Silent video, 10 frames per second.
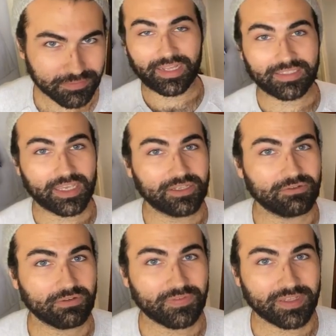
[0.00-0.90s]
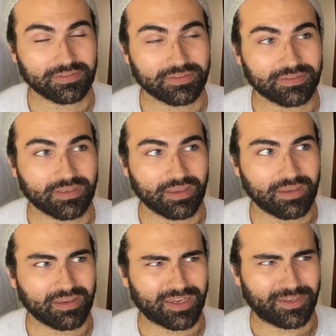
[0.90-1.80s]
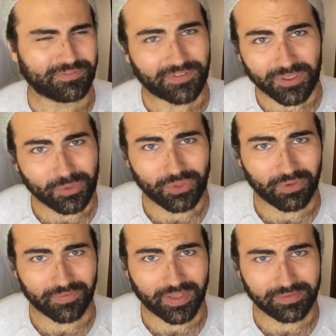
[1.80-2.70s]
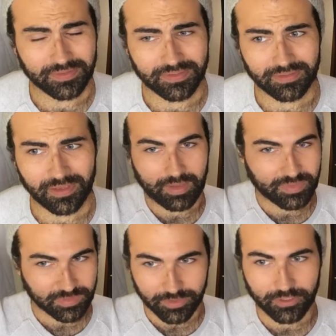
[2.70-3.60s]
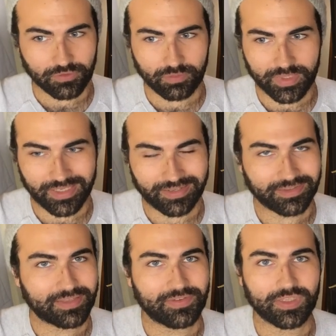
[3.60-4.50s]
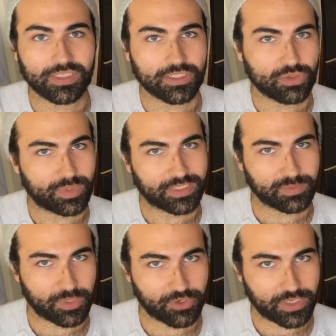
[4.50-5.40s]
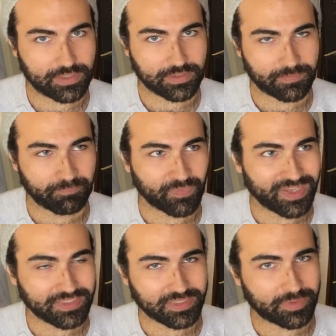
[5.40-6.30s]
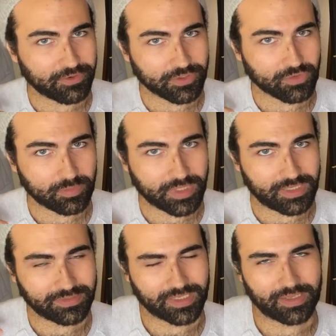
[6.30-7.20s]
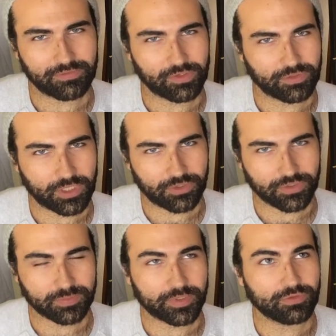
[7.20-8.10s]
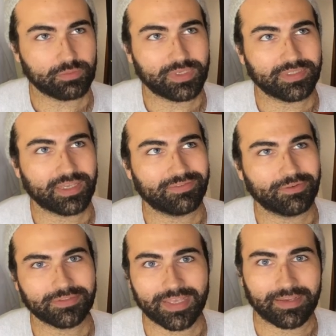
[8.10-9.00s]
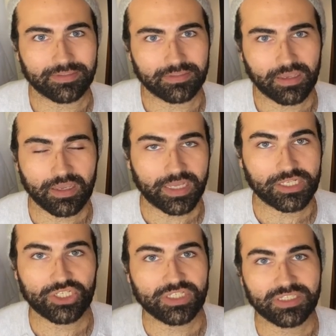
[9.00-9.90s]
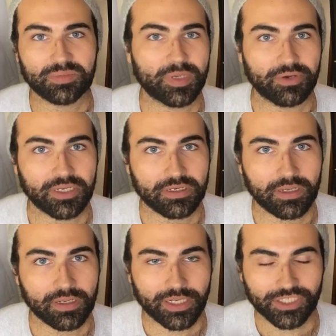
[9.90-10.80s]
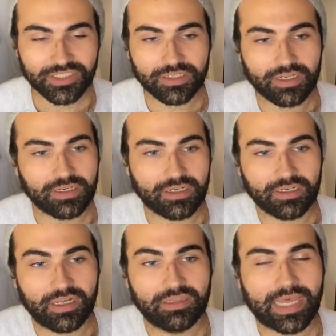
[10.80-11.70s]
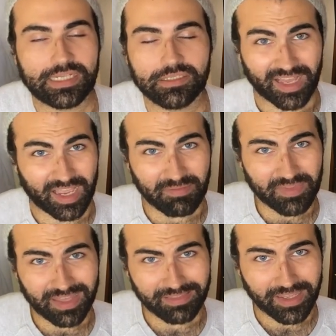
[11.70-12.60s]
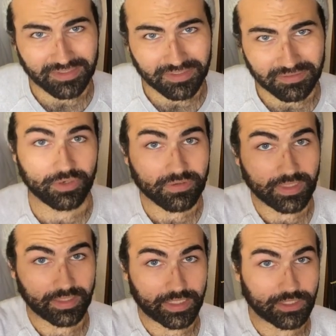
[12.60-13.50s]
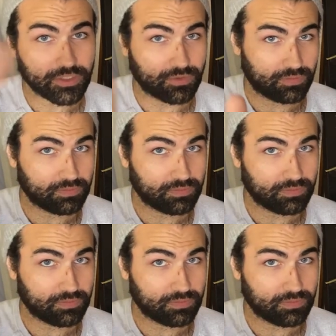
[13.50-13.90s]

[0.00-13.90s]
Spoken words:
I take no offense. I feel no offense. I'm a spiritual being living this human experience. Spiritual beings have no gender. Spiritual beings have no sex. It's just spirit. It's just a light. I am that light. You're the light too.